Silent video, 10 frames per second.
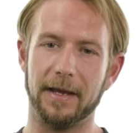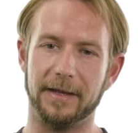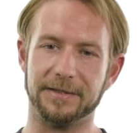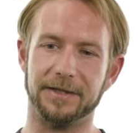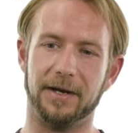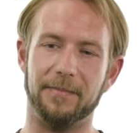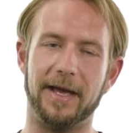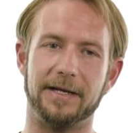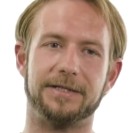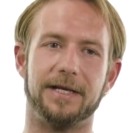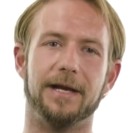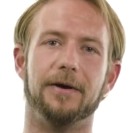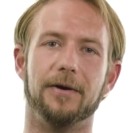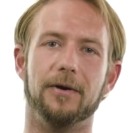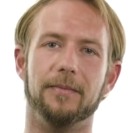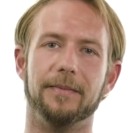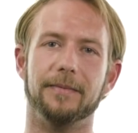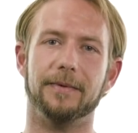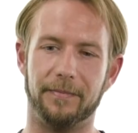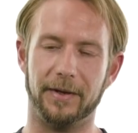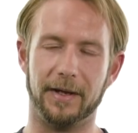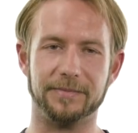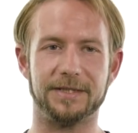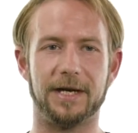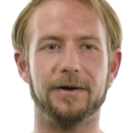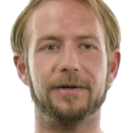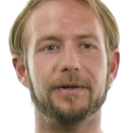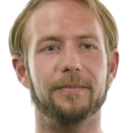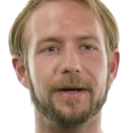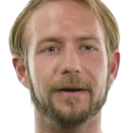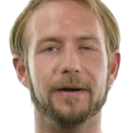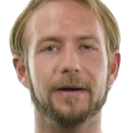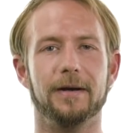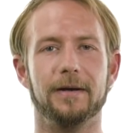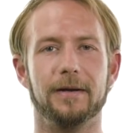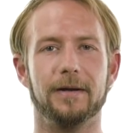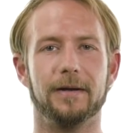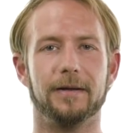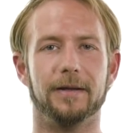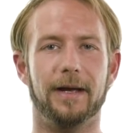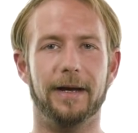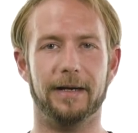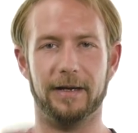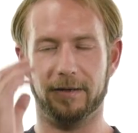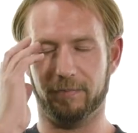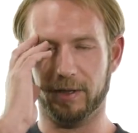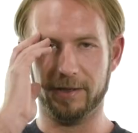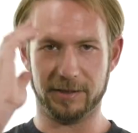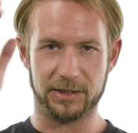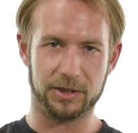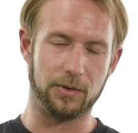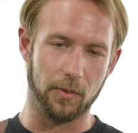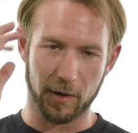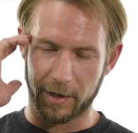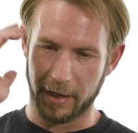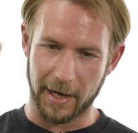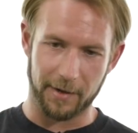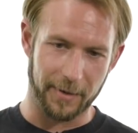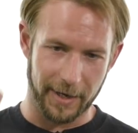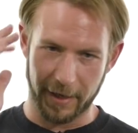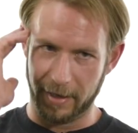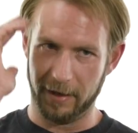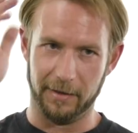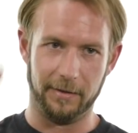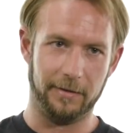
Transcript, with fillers: And so I managed to get home, but I'm staring in the mirror, like, and blood squirting out of my head.